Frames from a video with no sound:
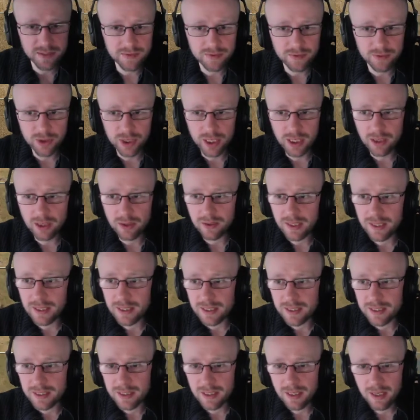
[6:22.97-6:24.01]
3
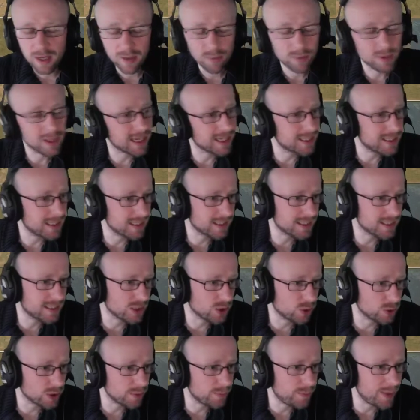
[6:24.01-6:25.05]
units. But like I said, this is
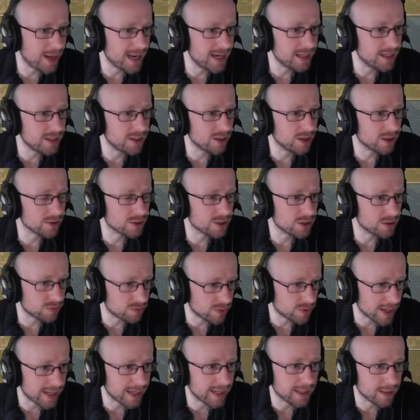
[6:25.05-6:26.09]
all dependent on
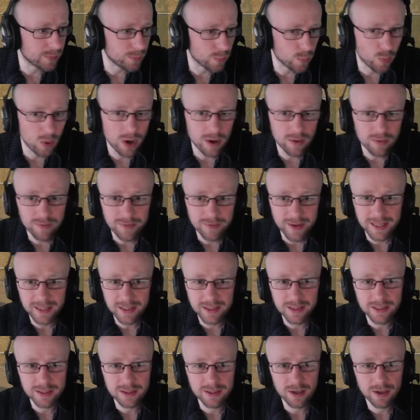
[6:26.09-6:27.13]
terrain and what
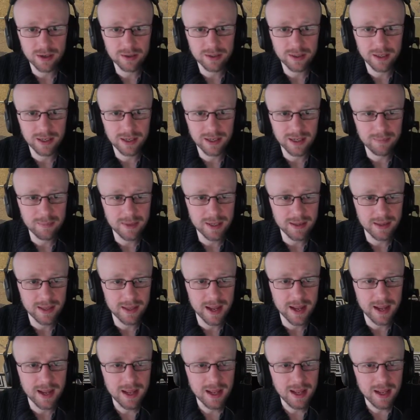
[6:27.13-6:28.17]
factors are going to limit
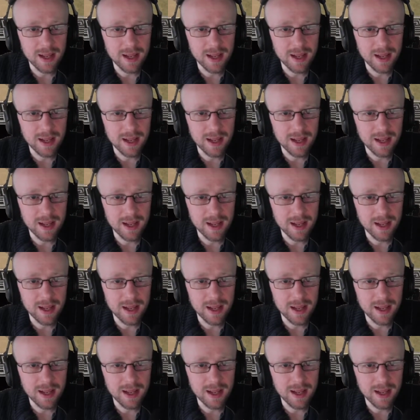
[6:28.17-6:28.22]
that.